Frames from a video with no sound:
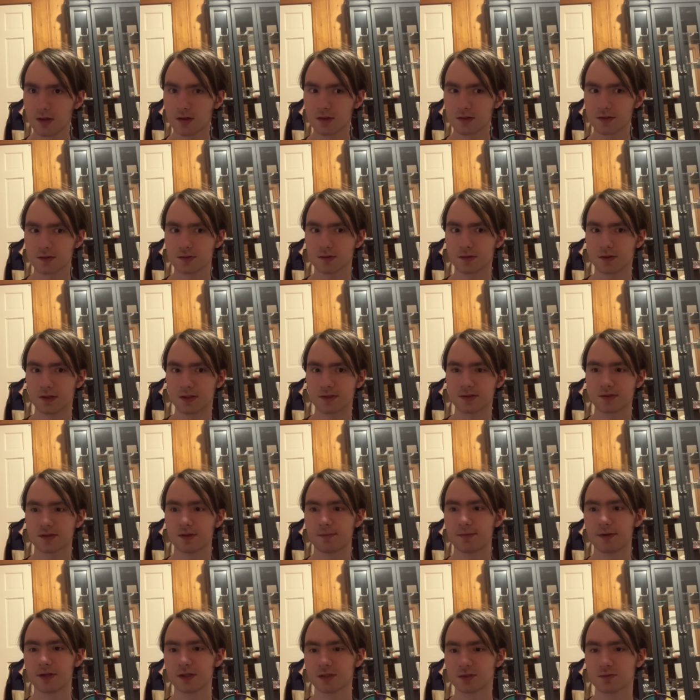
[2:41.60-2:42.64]
So that's the
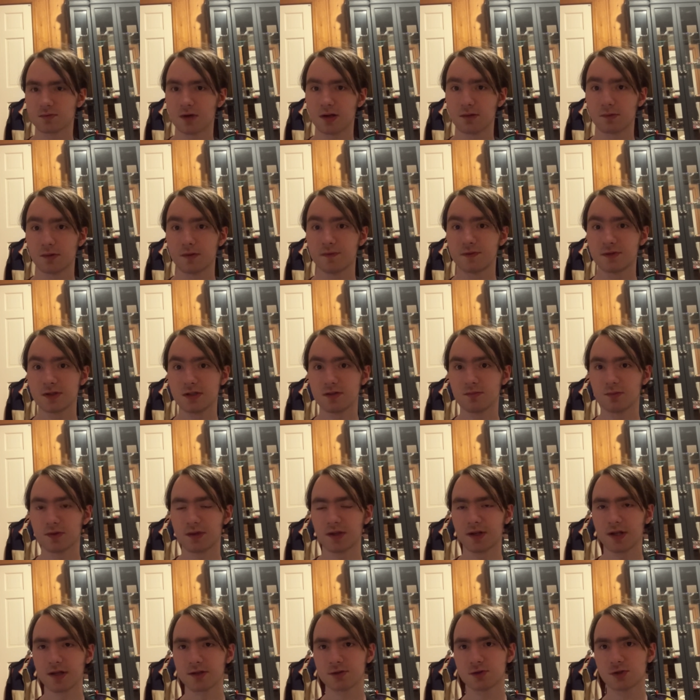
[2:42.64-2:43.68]
biggest wreck we've seen with
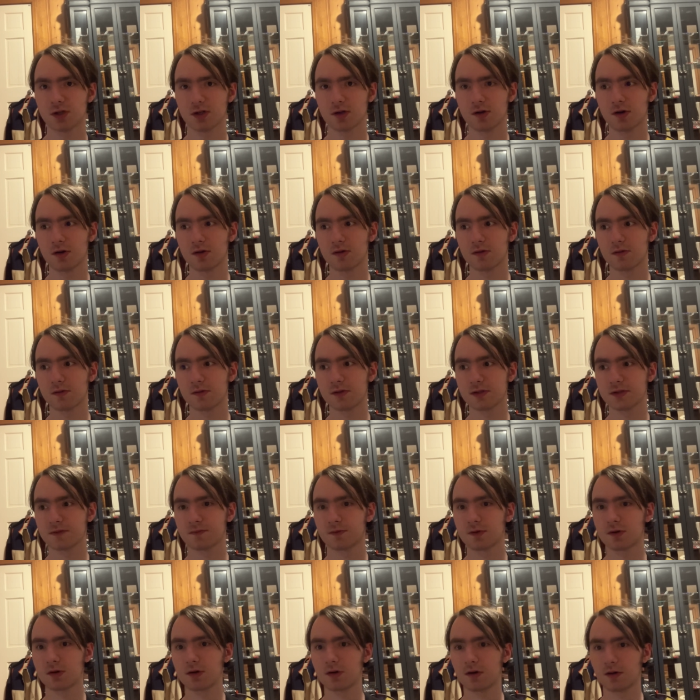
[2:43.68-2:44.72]
the next-gen car thus
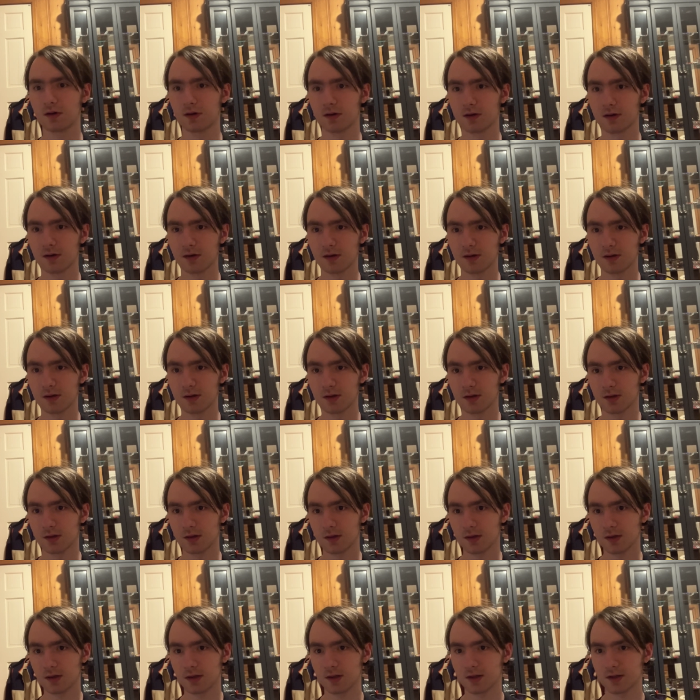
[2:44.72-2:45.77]
far.
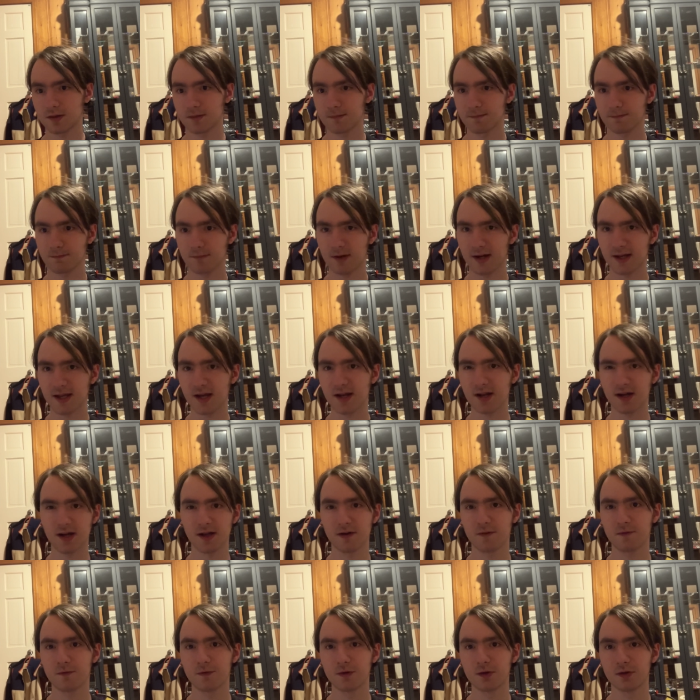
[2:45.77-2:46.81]
And I kind of had
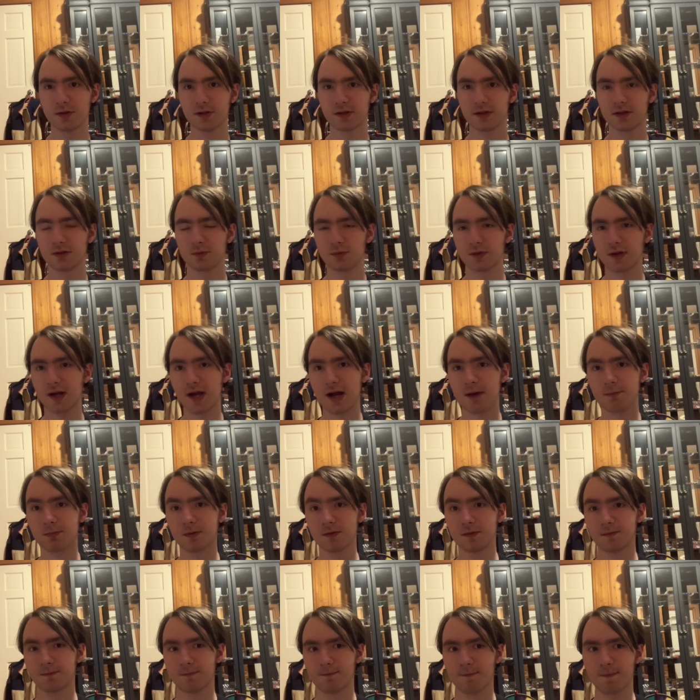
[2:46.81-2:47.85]
a feeling it would
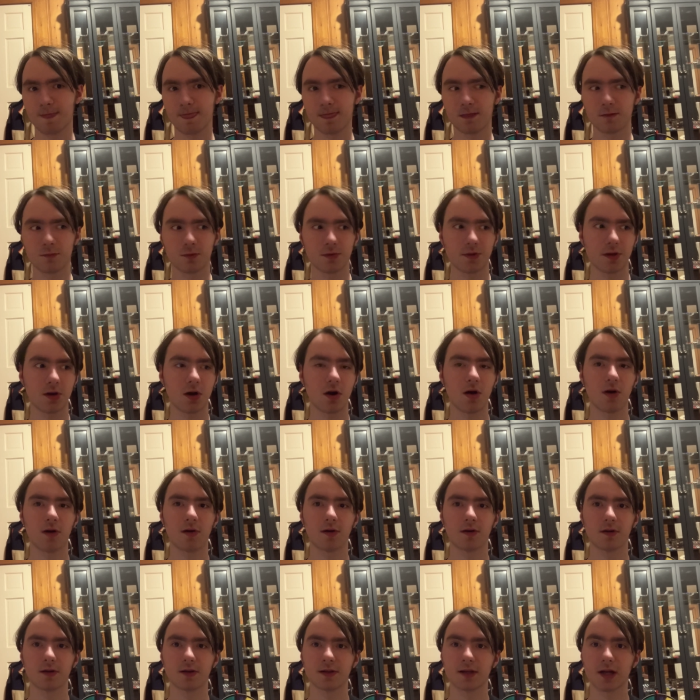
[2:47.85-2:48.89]
happen with the
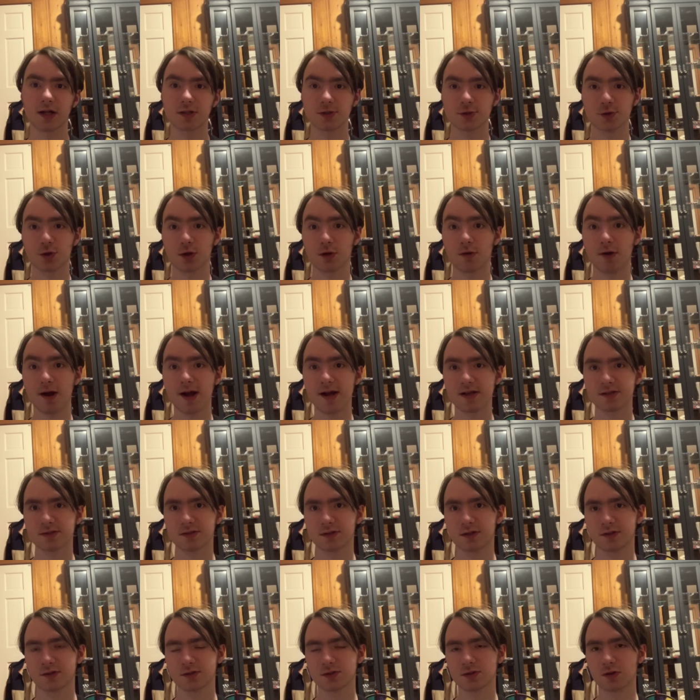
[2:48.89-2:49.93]
car catching the grass and
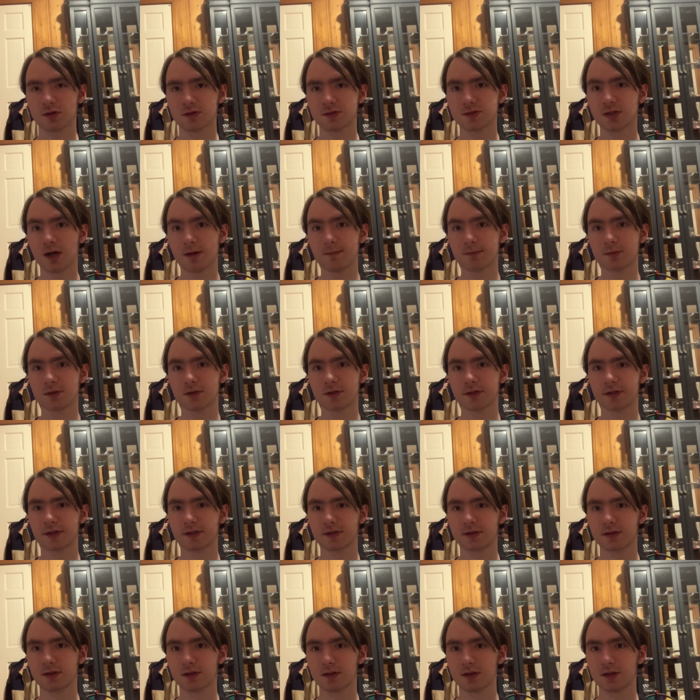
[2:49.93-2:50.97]
then start
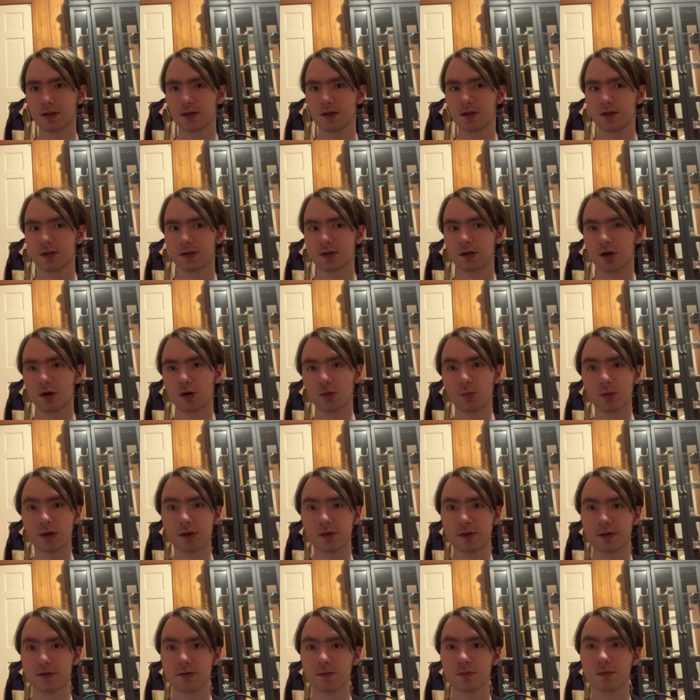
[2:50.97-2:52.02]
tumbling,
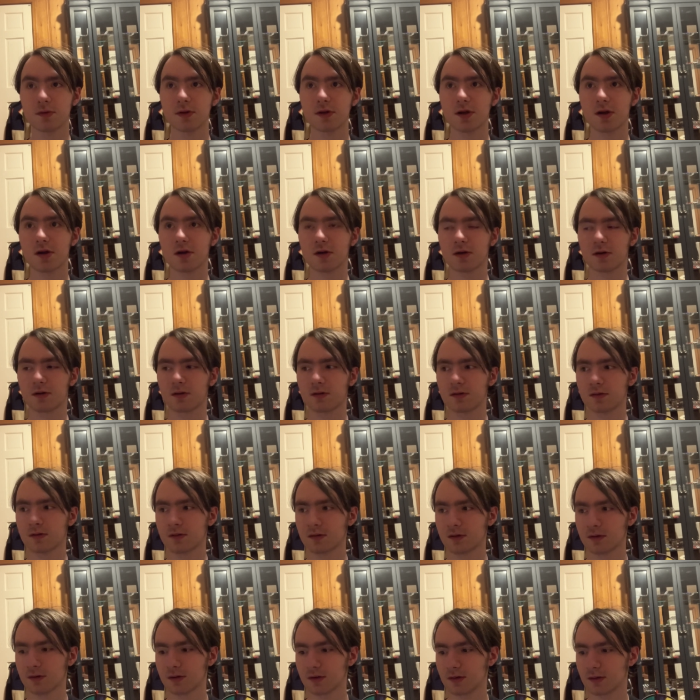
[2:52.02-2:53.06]
cartwheeling through the air
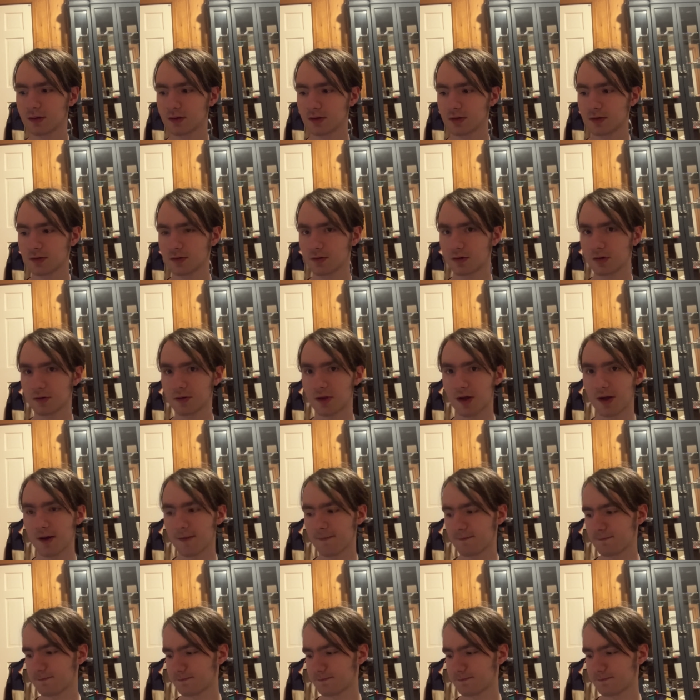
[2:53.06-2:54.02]
and all that.